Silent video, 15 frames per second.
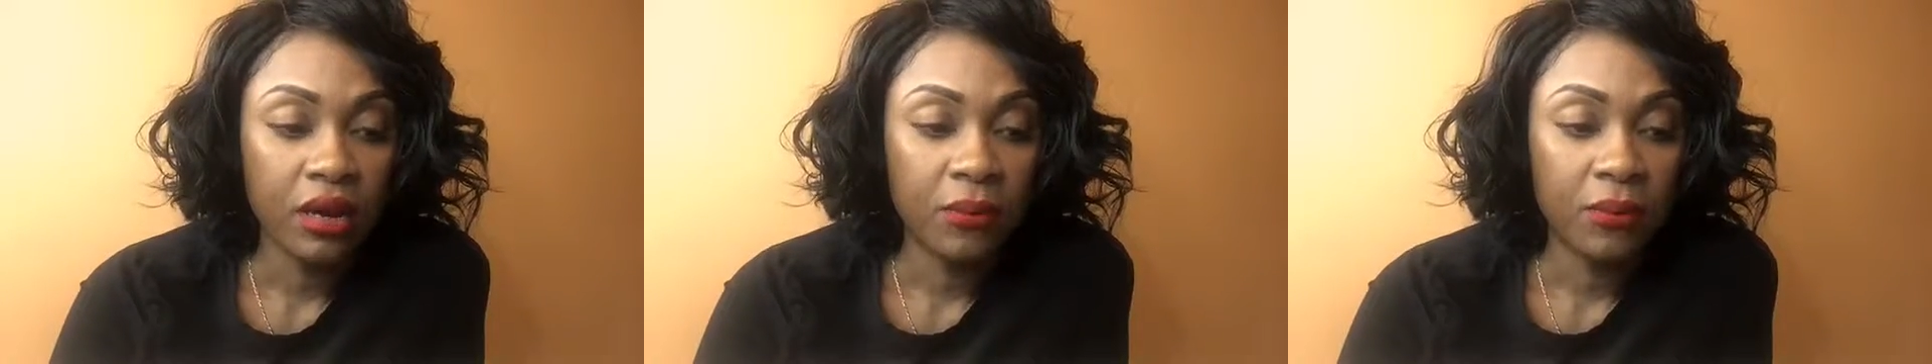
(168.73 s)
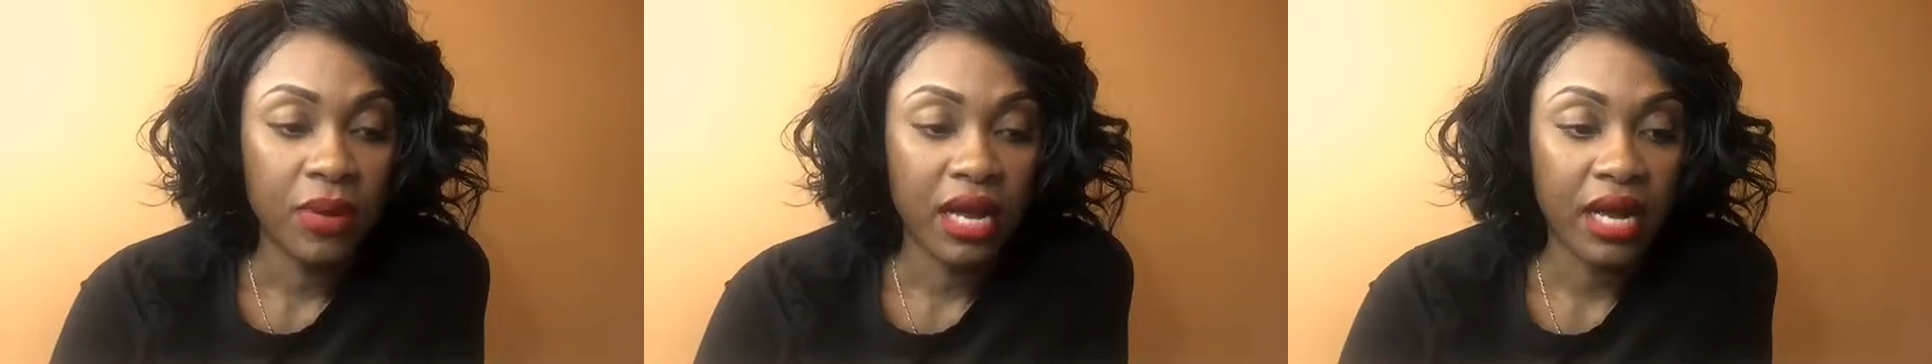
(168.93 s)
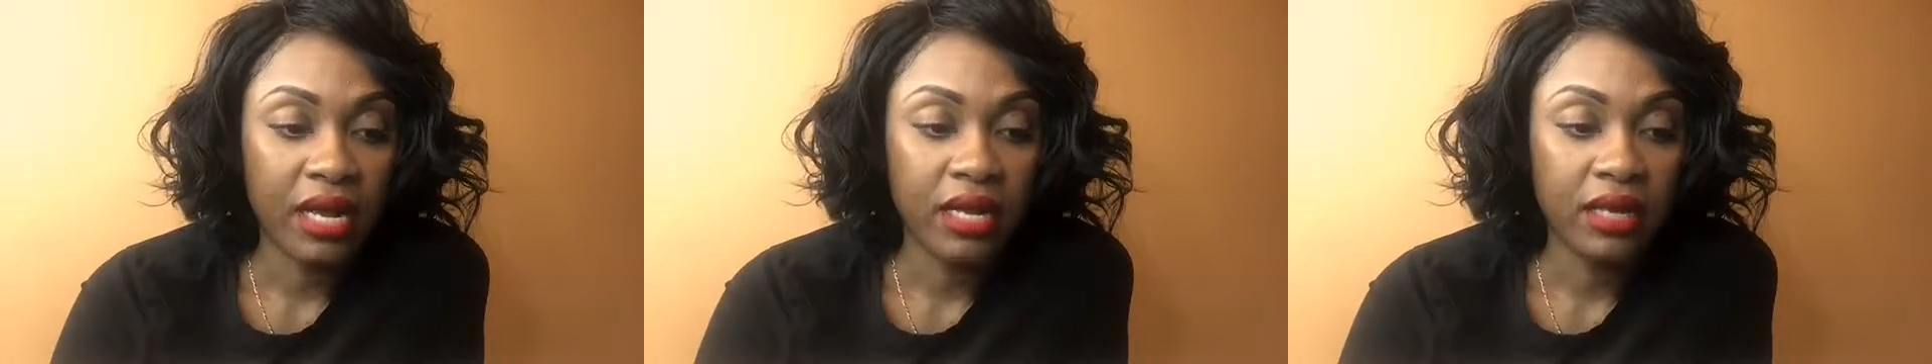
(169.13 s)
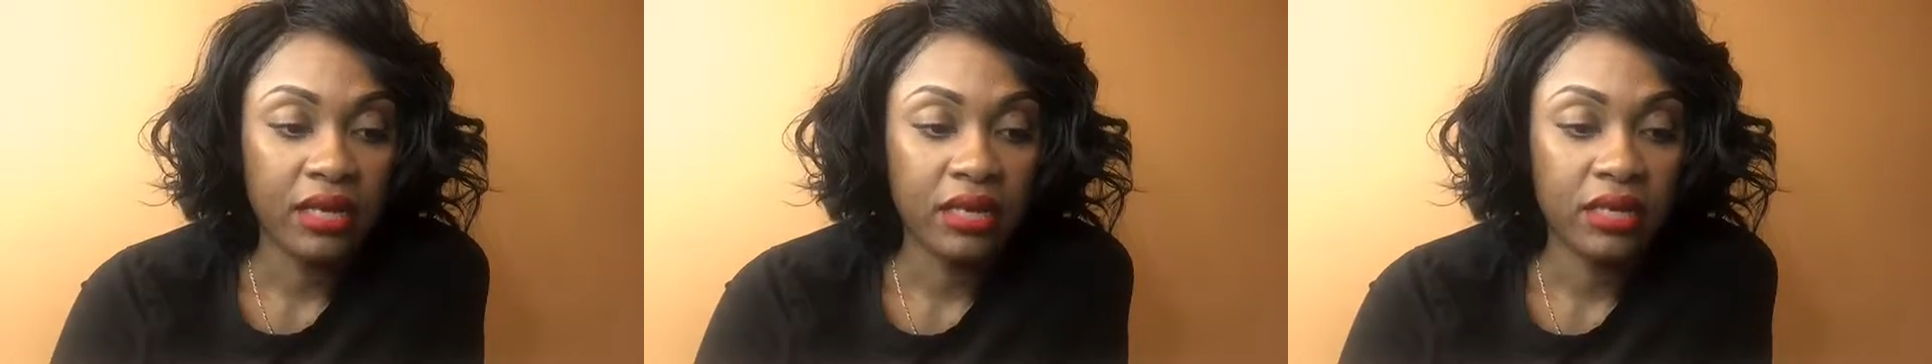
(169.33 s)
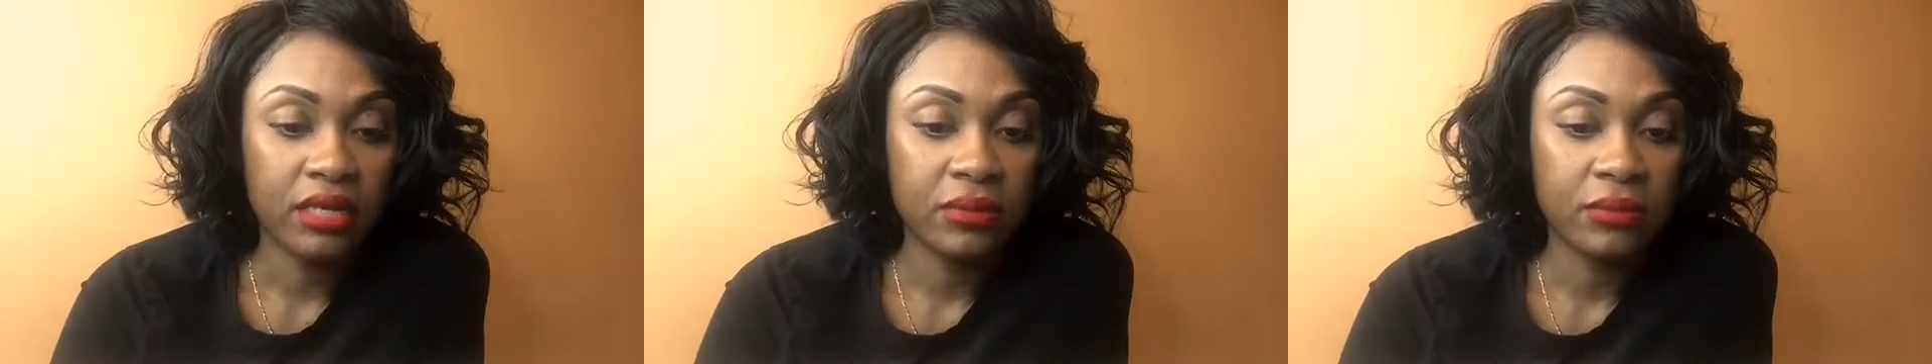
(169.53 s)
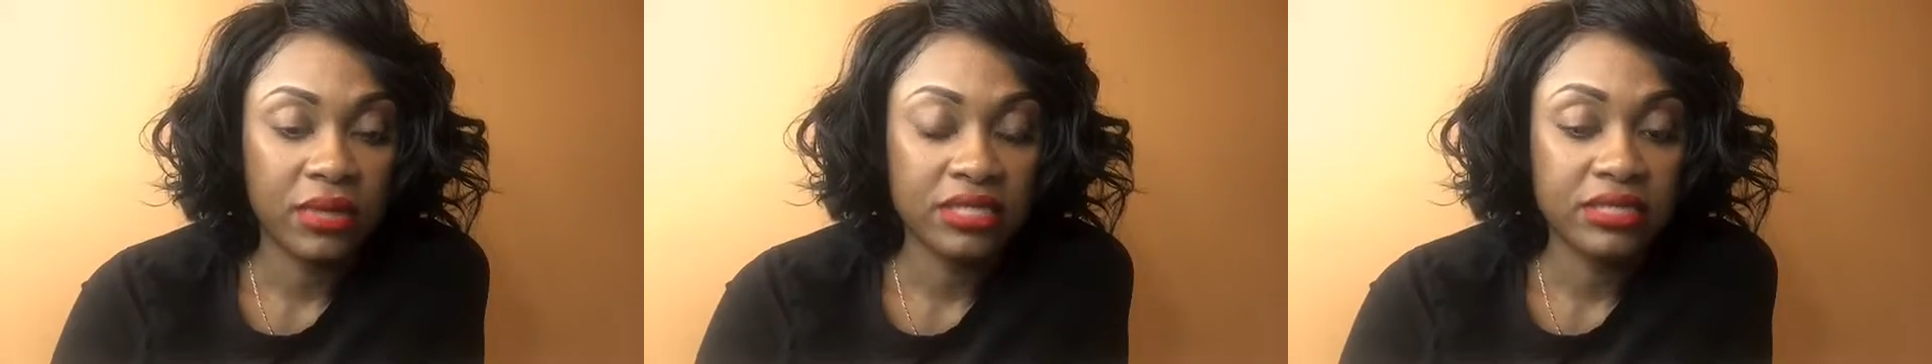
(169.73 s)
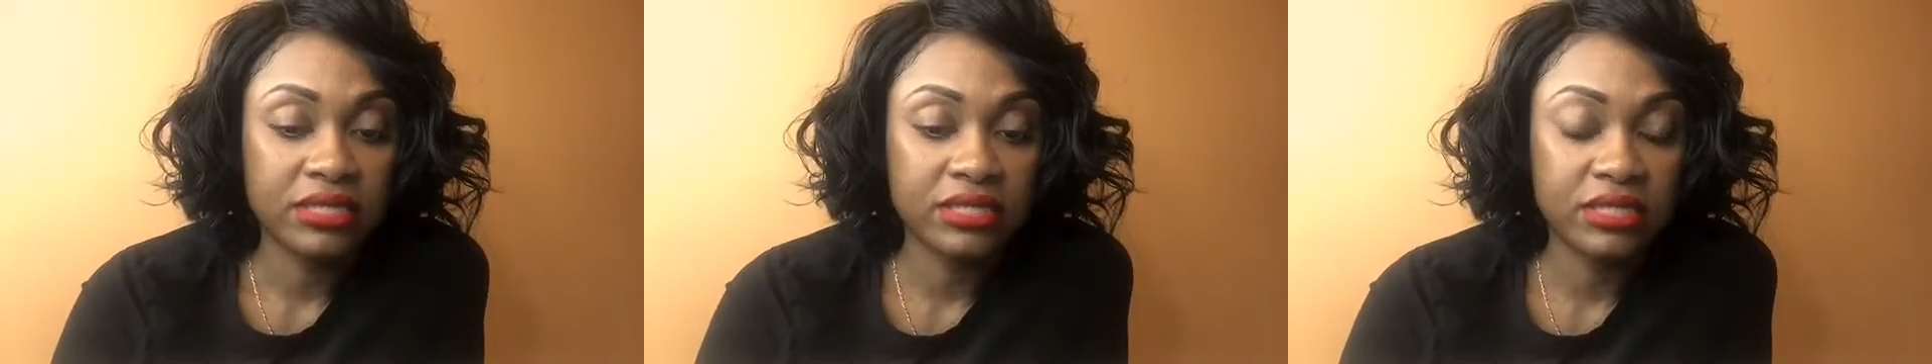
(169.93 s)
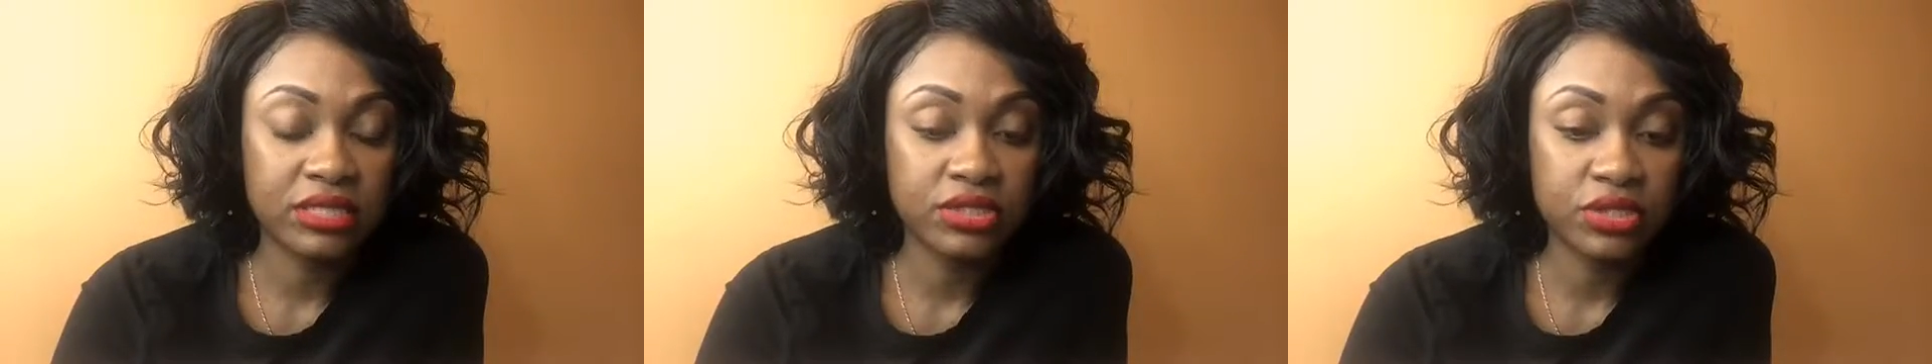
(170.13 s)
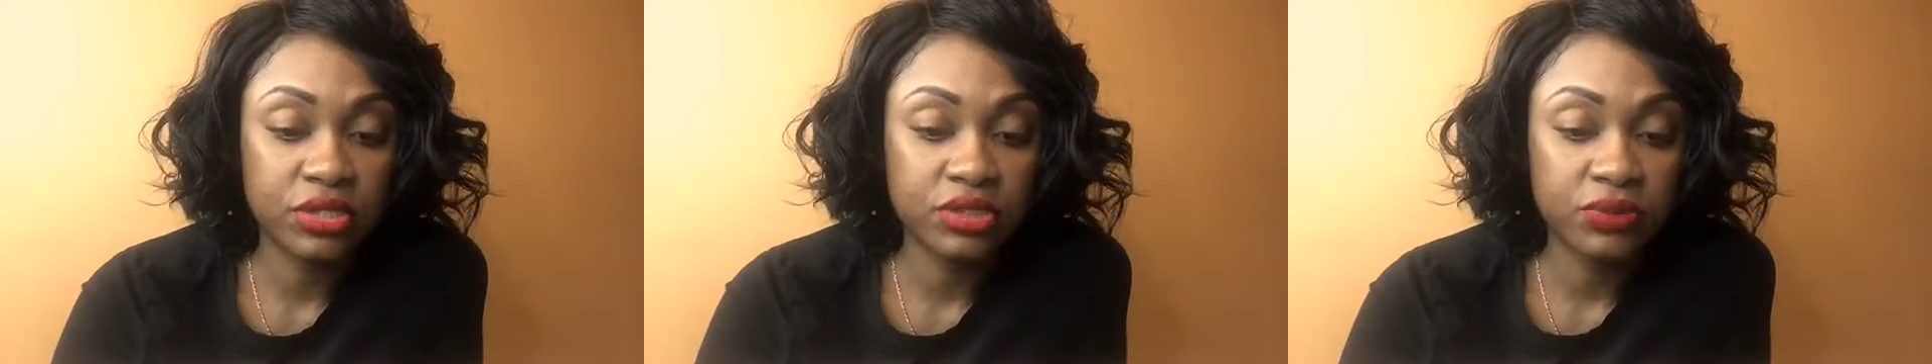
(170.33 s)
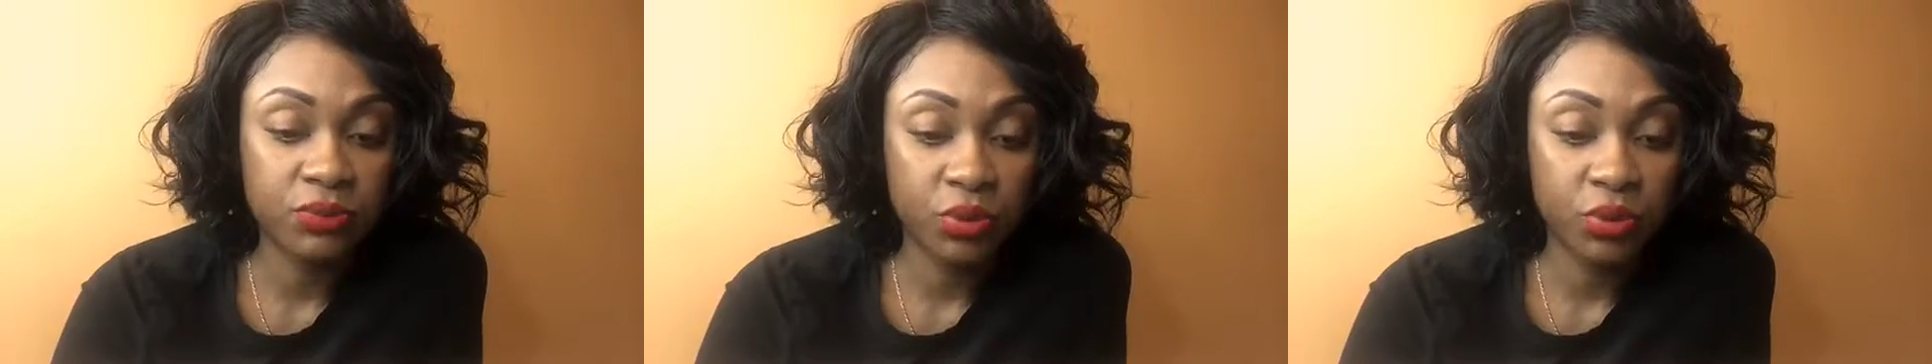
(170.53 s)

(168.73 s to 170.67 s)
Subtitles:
my sister's